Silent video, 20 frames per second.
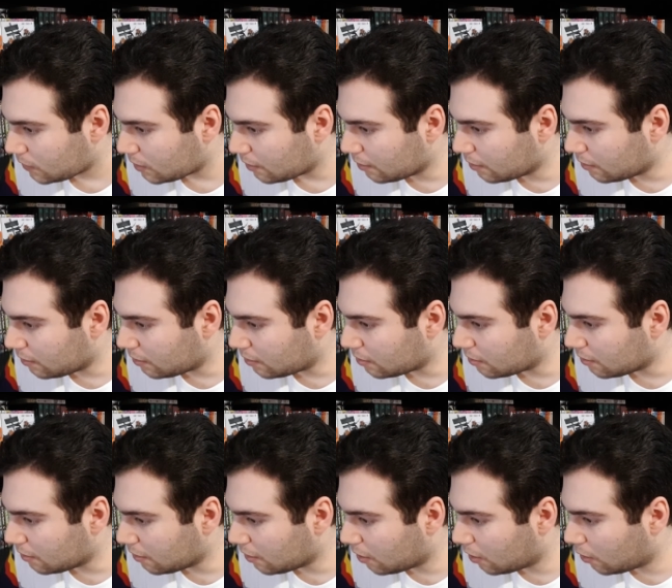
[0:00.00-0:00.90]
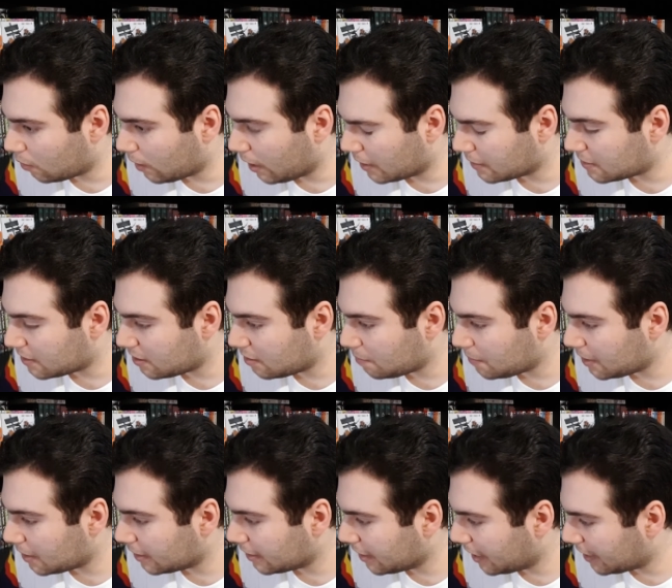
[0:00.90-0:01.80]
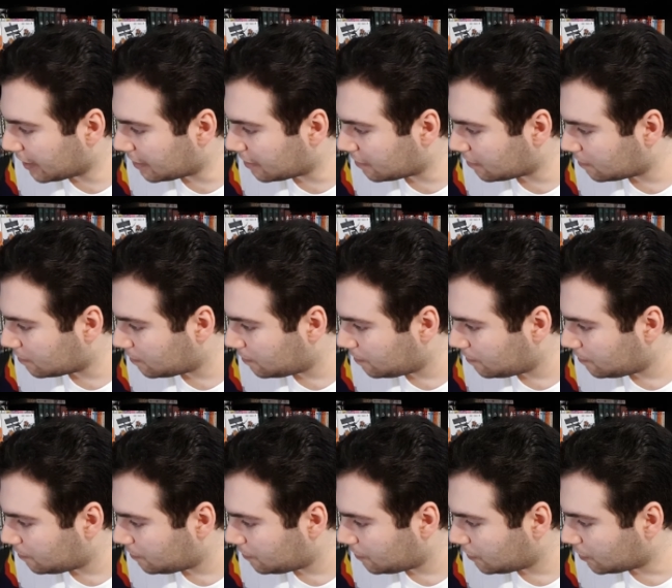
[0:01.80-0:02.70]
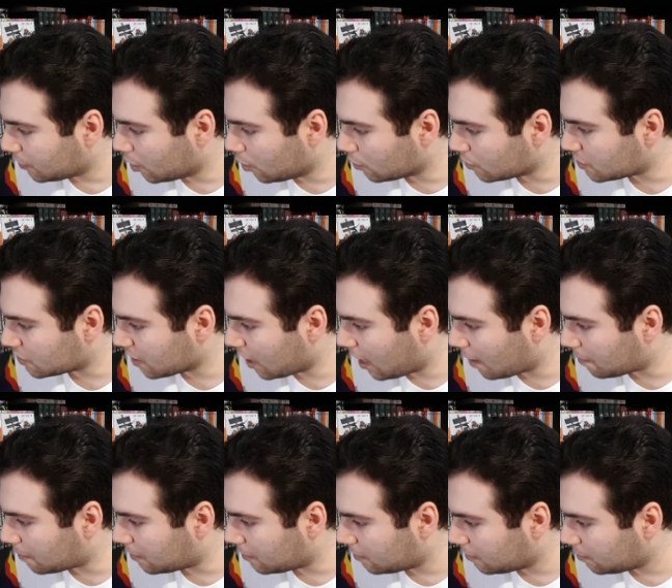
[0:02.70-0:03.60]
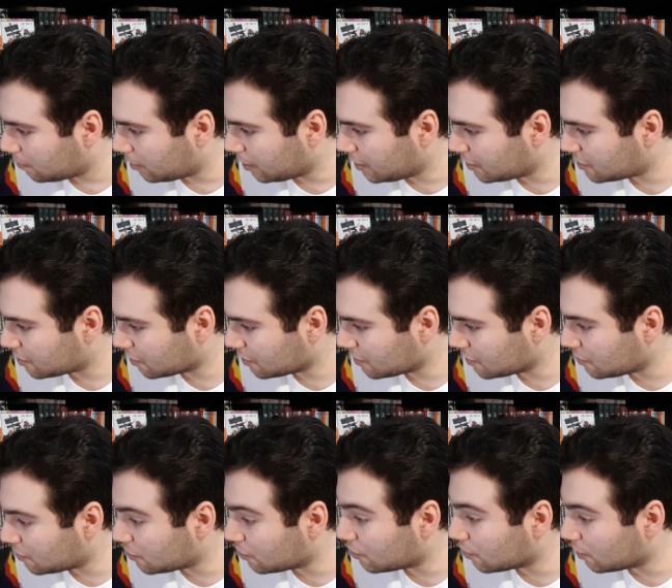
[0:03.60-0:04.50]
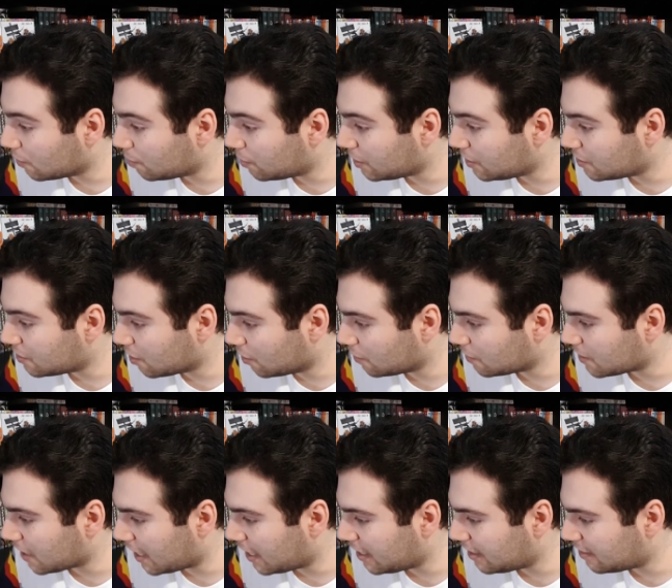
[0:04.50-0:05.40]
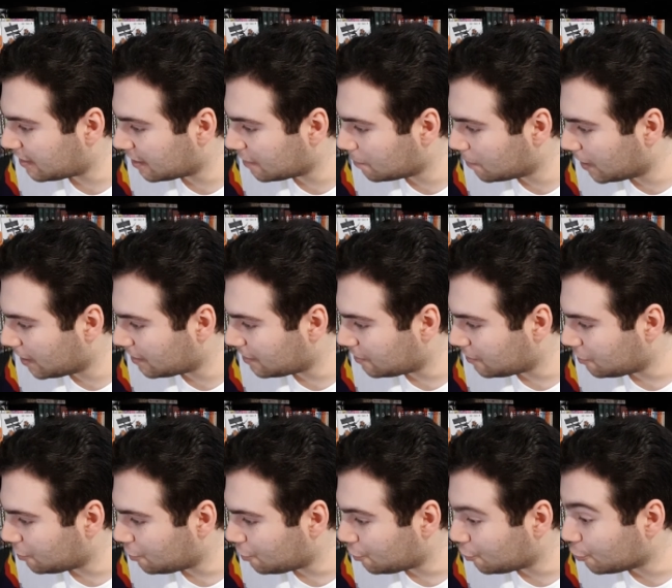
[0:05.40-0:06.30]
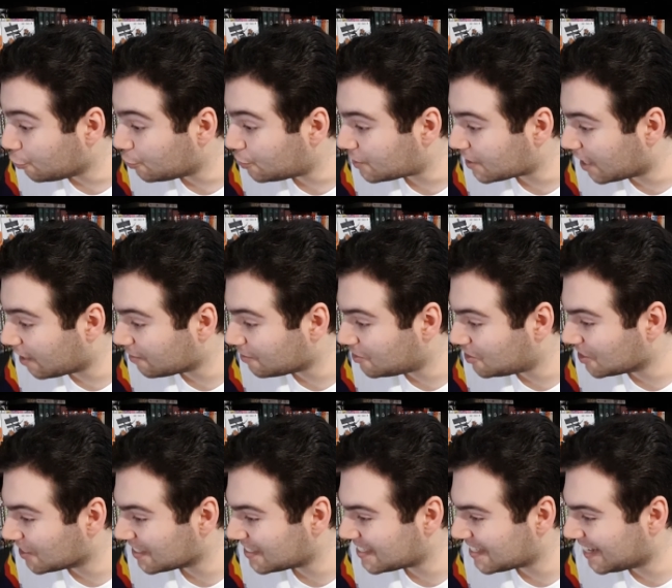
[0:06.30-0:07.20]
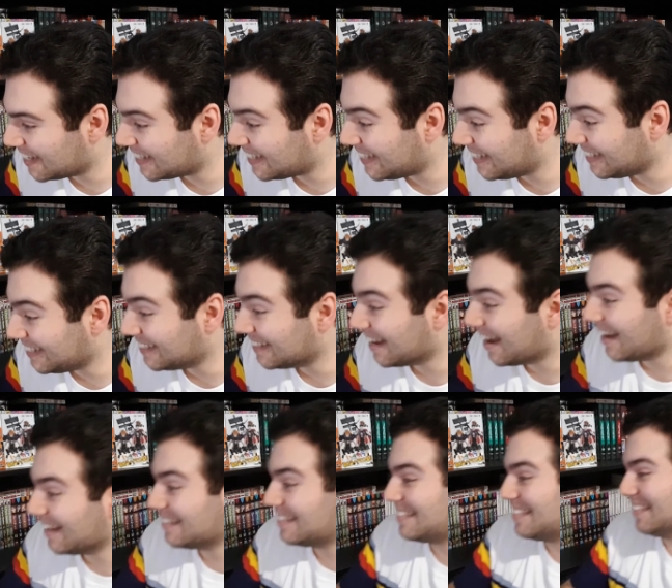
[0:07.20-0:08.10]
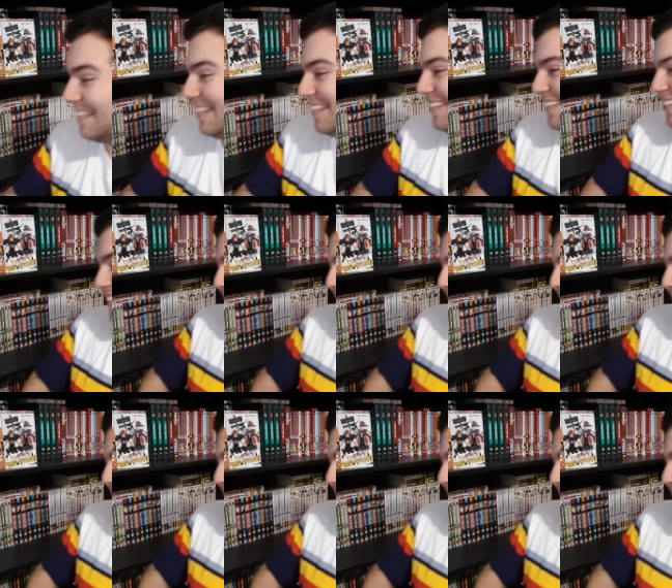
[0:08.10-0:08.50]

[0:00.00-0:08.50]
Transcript: Uh, no, I didn't mean it like. No, stop. Please don't, don't please don't. Anything but you sound just like Hinata.